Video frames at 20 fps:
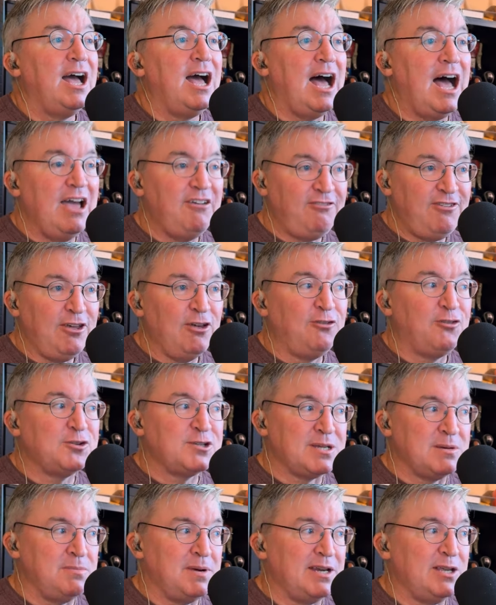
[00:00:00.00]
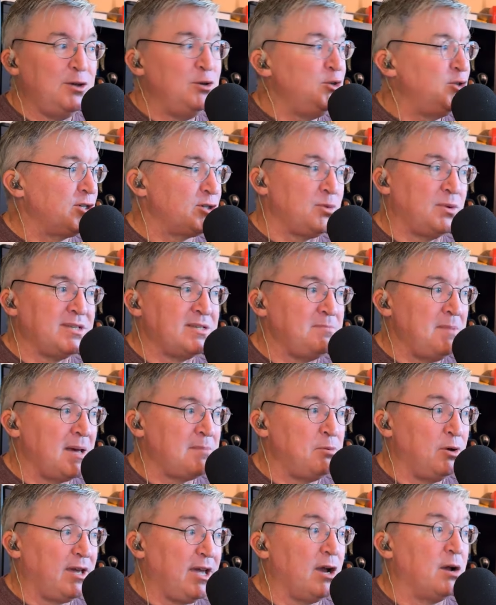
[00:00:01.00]
I feel for somebody who just wants a
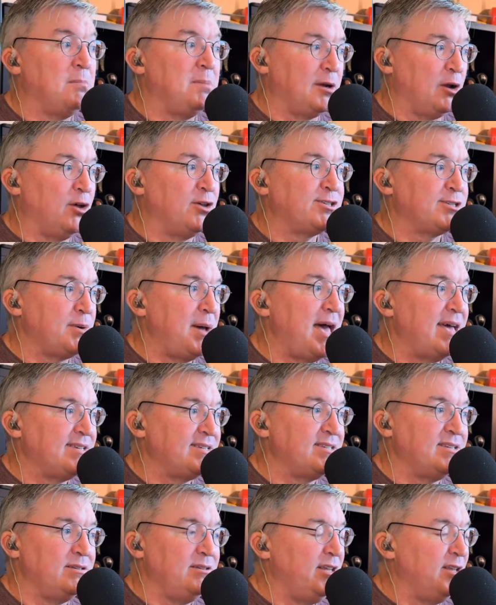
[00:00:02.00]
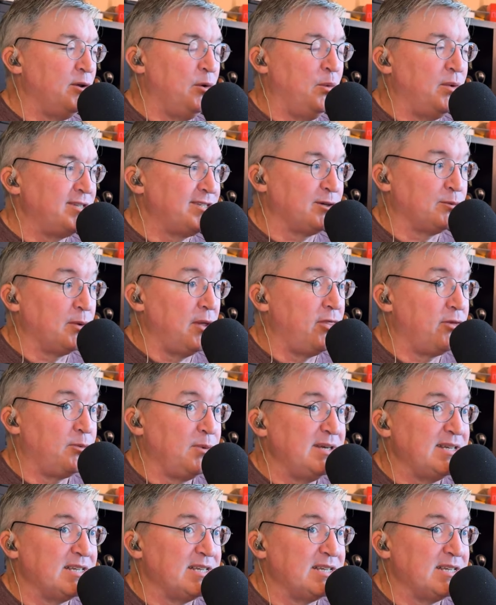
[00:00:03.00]
MacBook Air but also has you know wants to run three